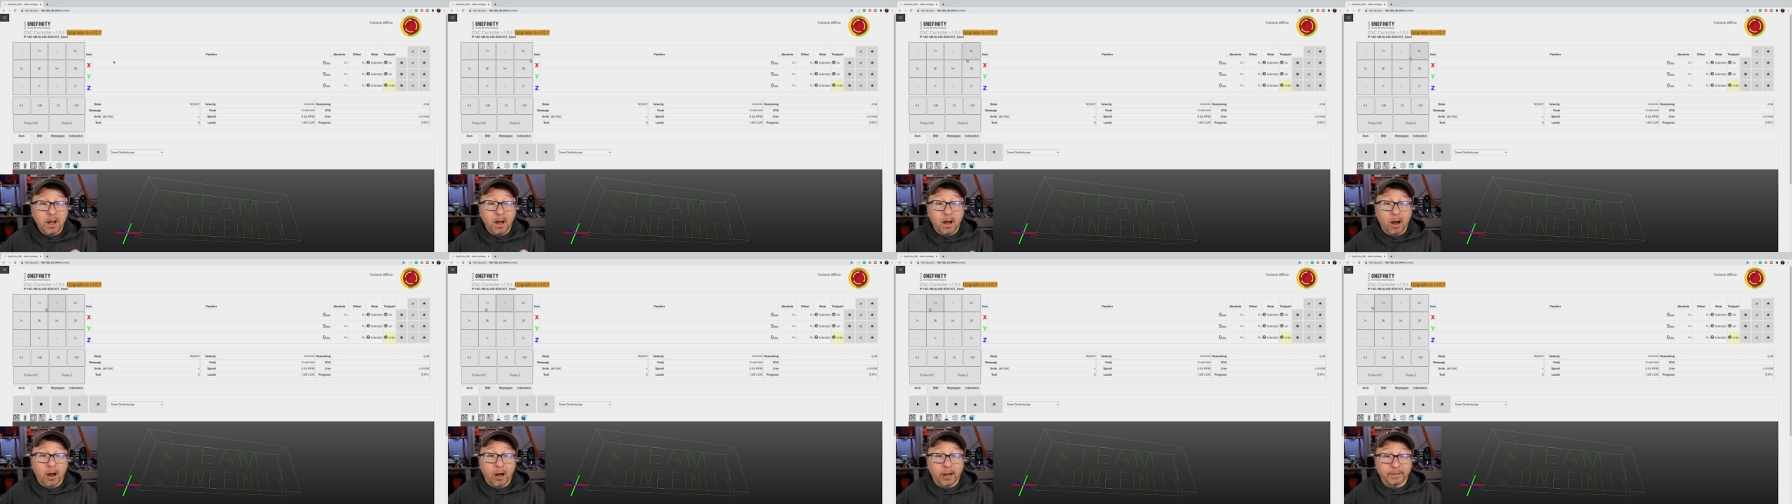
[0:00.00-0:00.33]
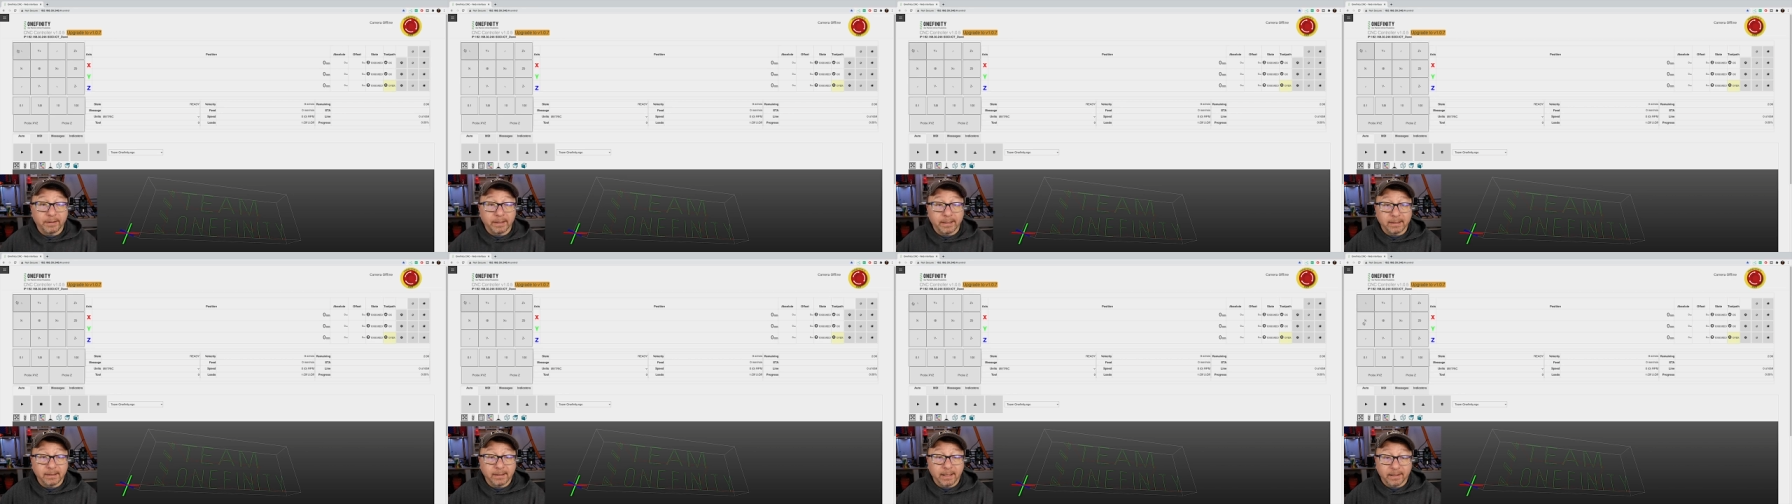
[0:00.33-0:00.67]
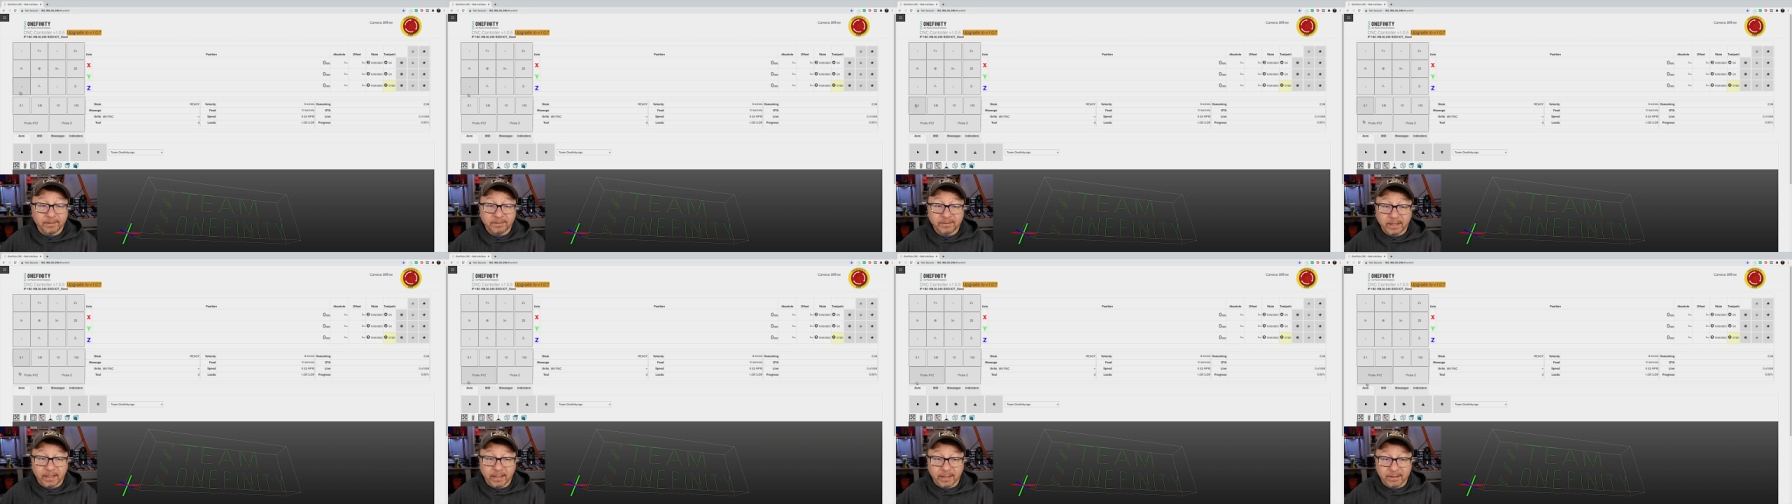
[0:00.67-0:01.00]
On the
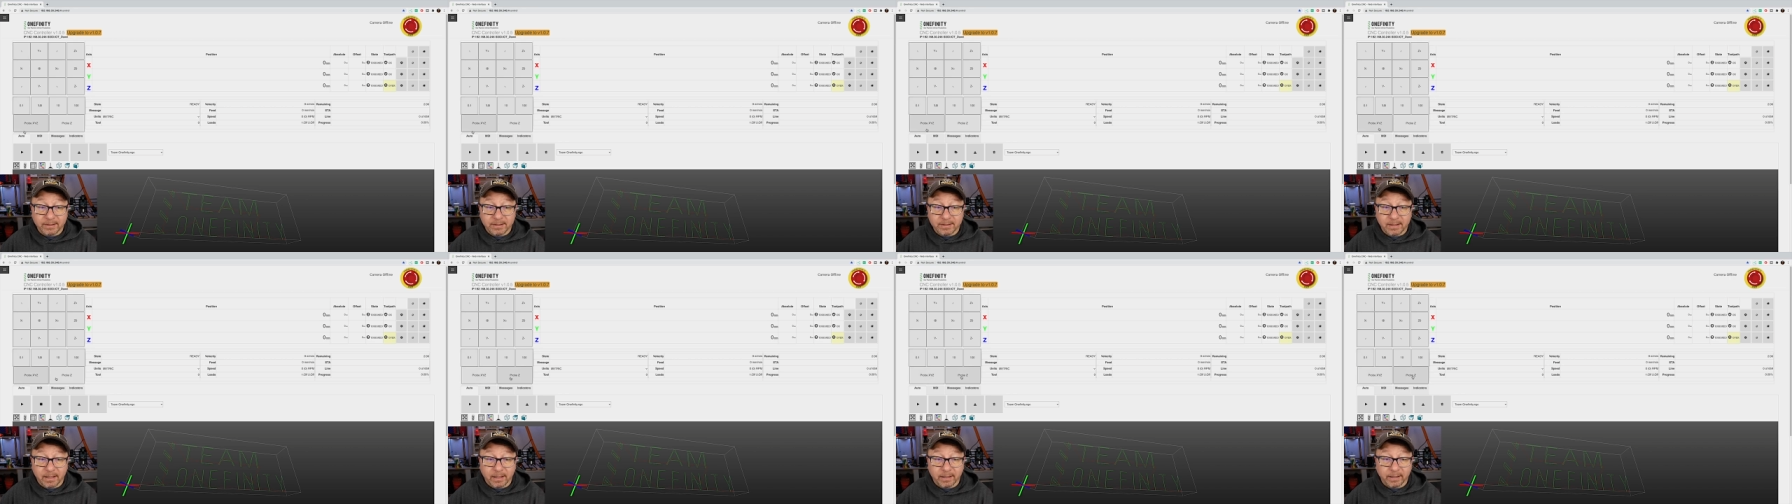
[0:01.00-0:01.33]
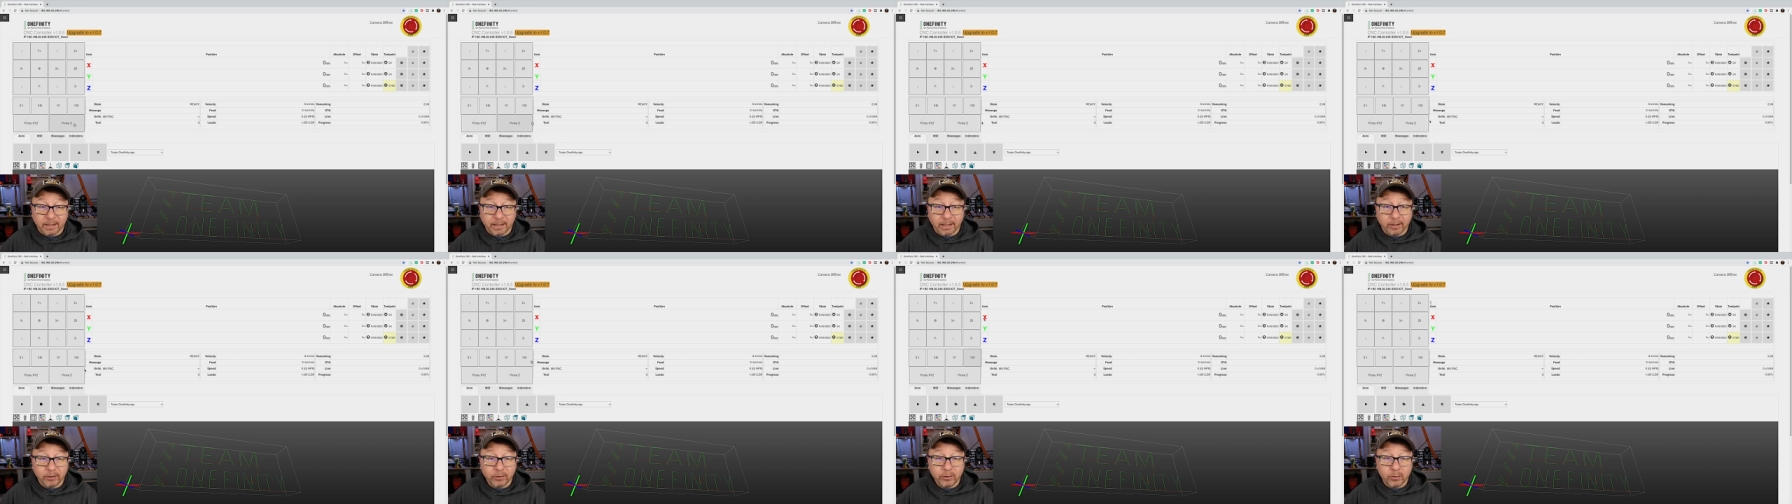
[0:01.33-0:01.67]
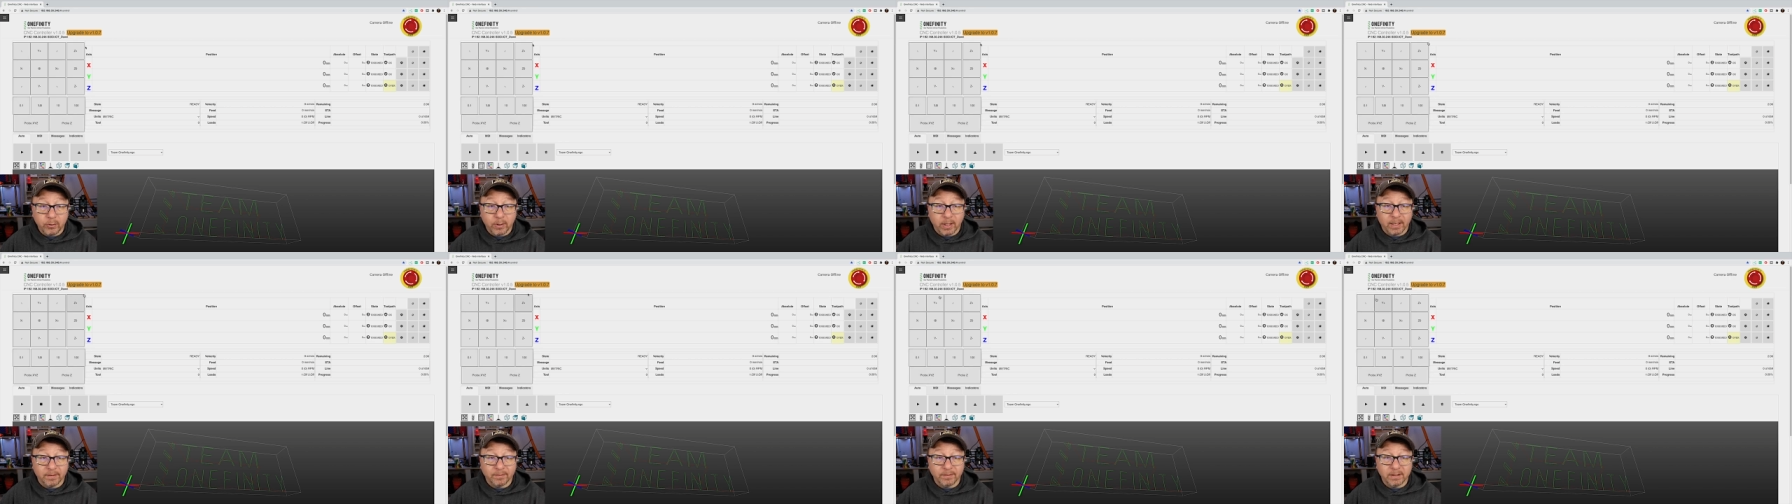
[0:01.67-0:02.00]
left hand side here you
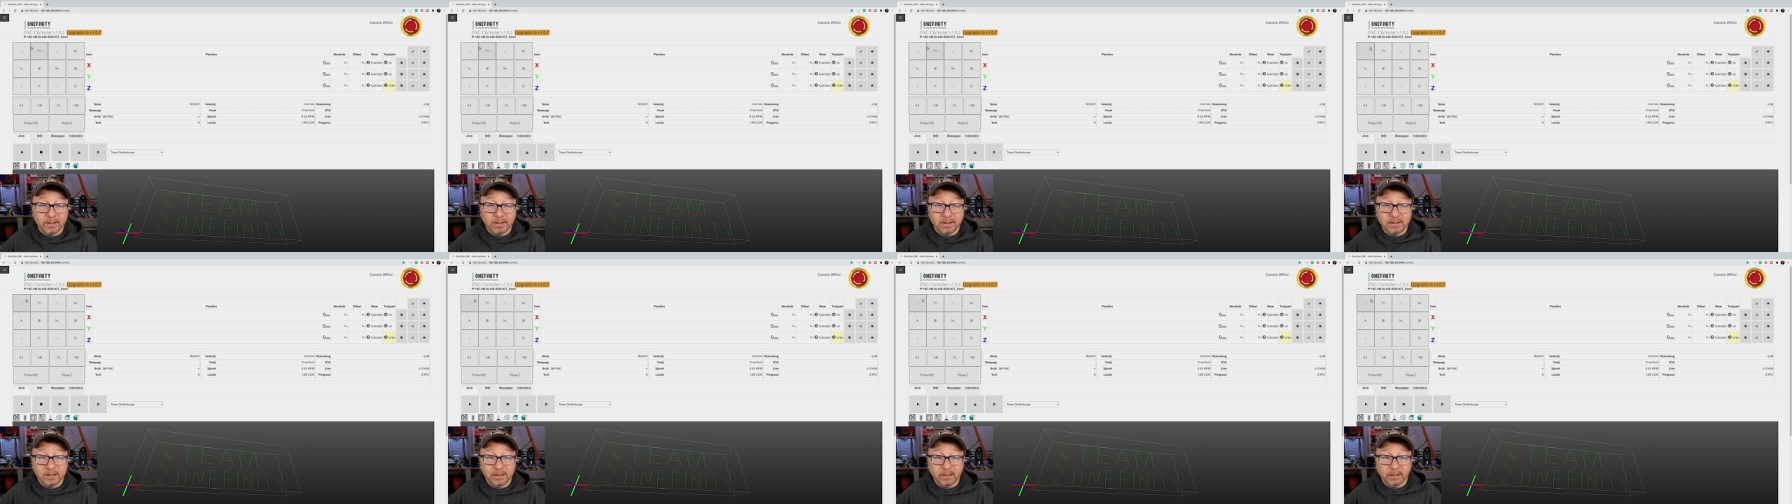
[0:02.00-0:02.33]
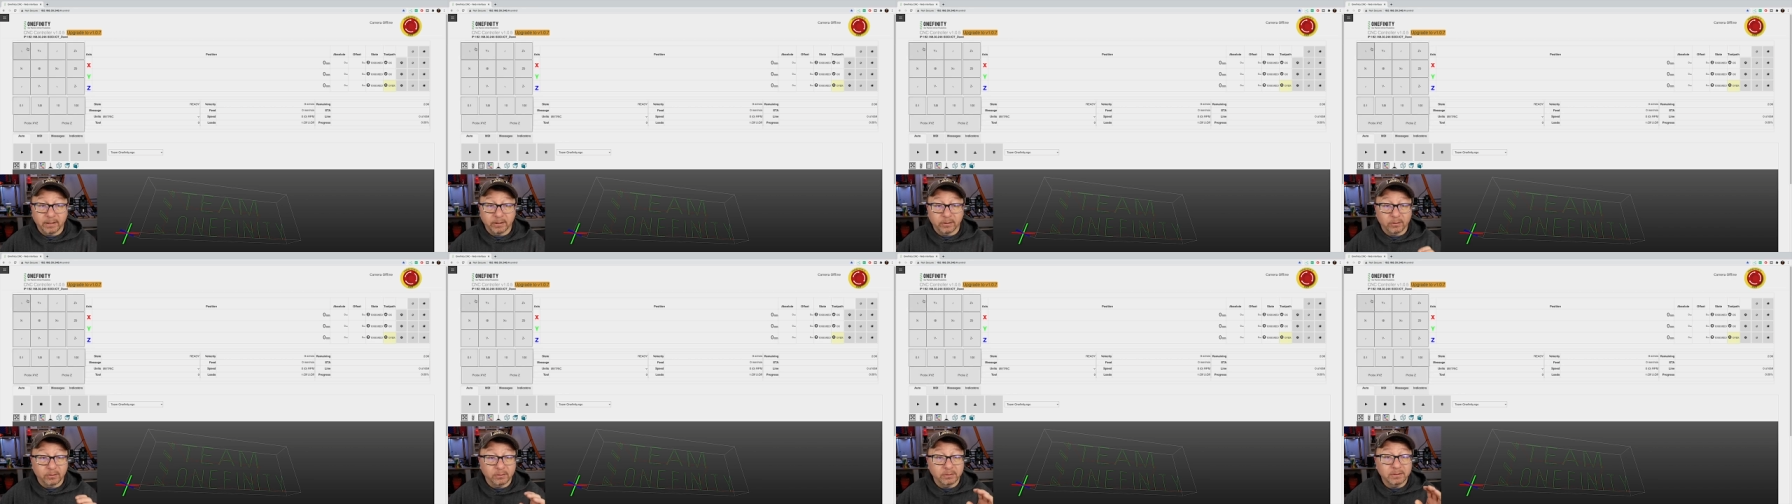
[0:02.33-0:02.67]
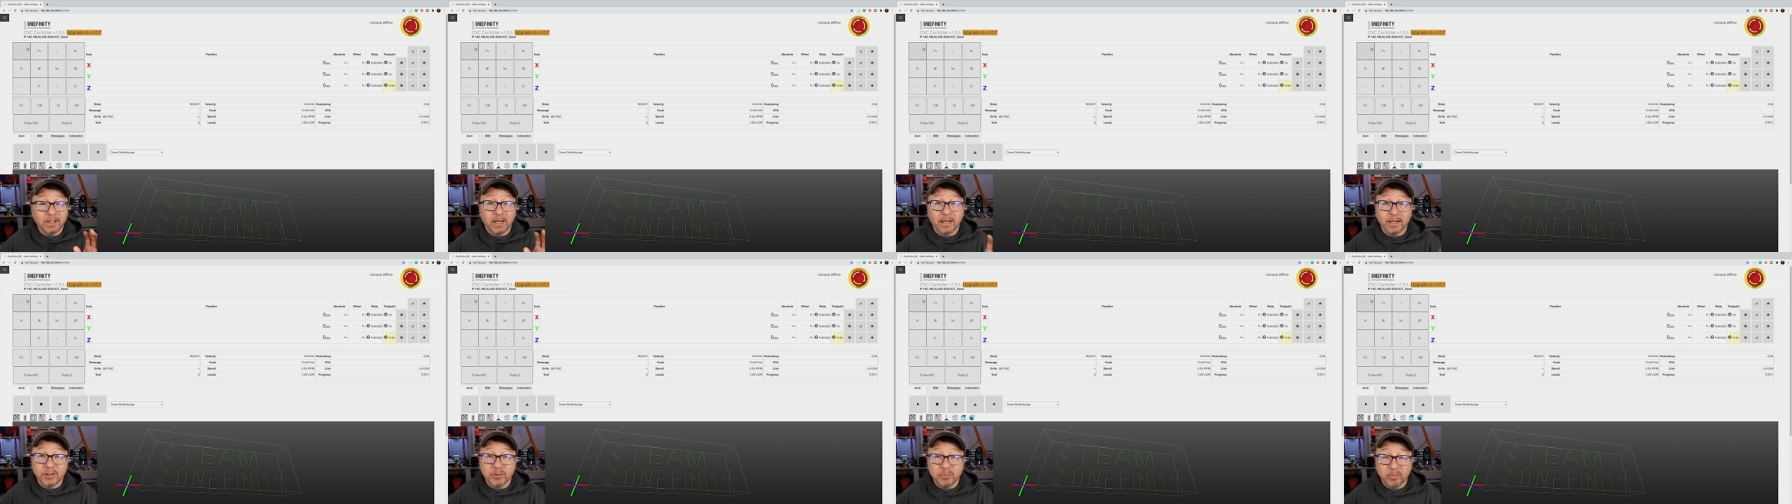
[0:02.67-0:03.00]
have this little
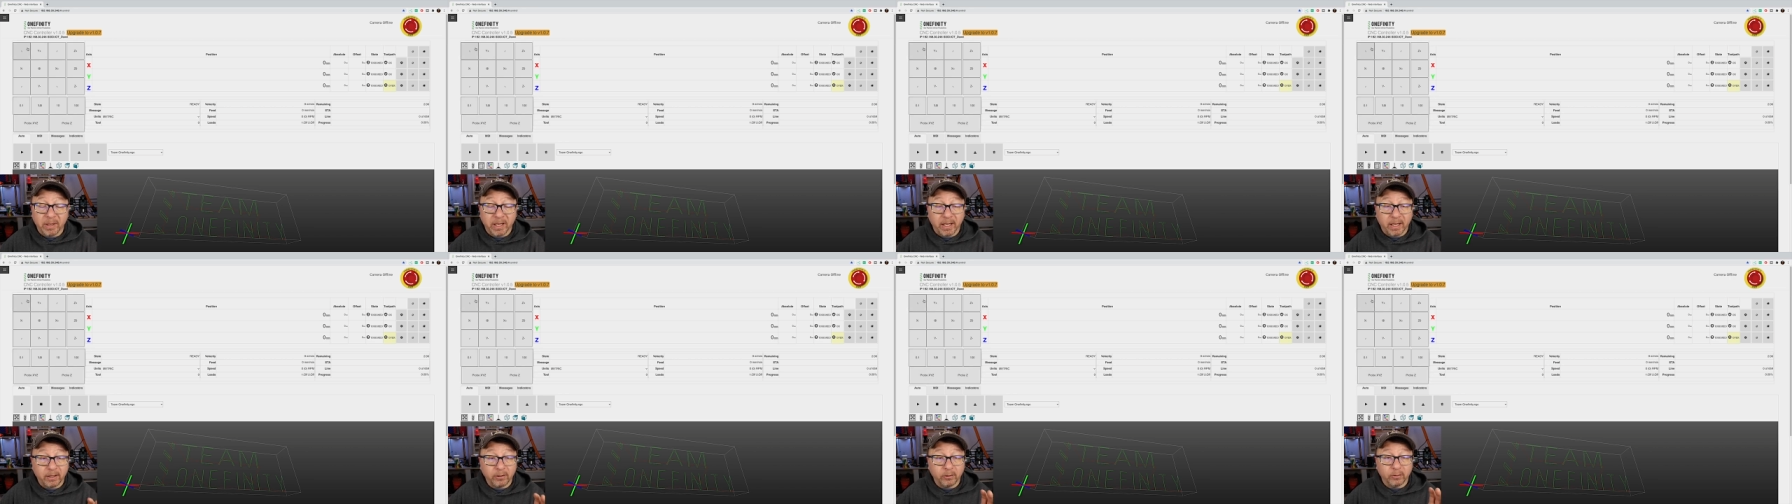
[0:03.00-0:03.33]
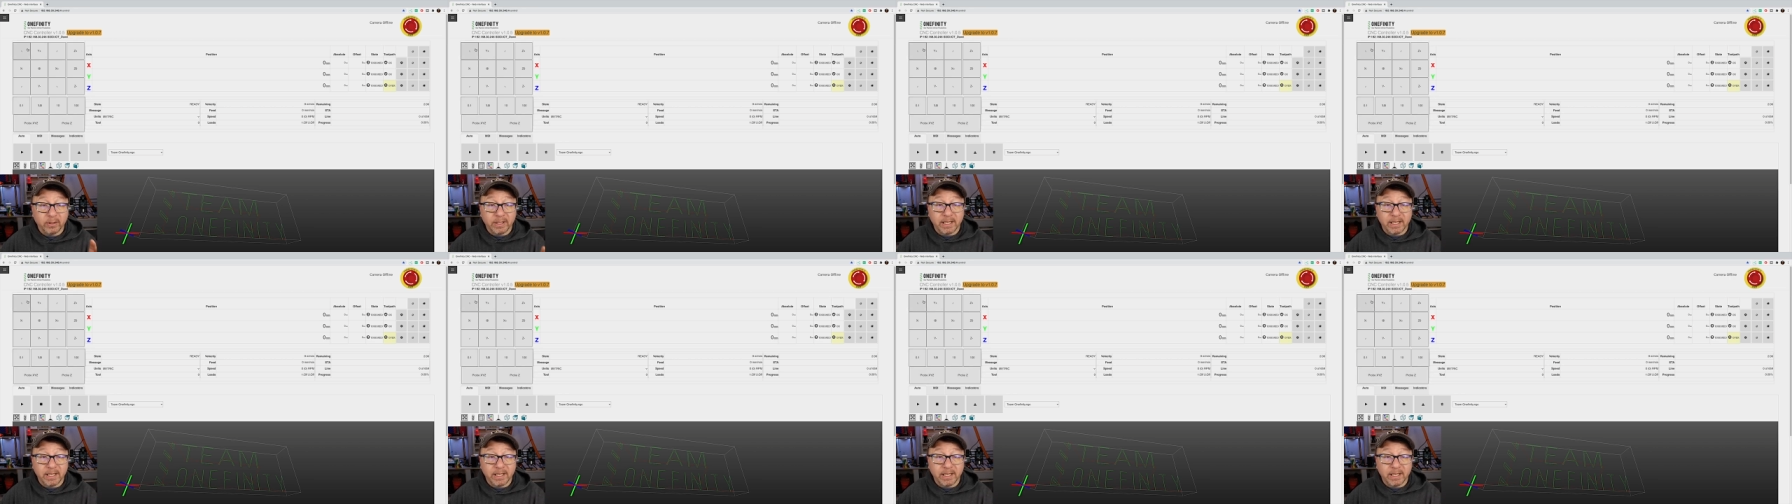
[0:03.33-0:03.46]
touchpad or